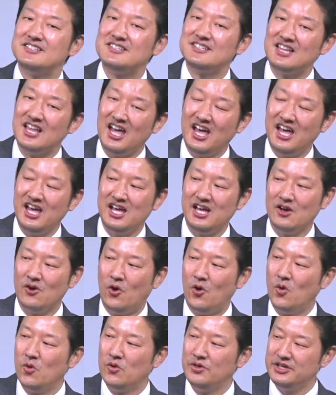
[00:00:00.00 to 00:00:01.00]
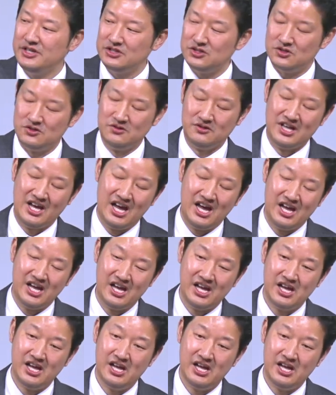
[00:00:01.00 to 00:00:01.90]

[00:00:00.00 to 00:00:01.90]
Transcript: stay only today.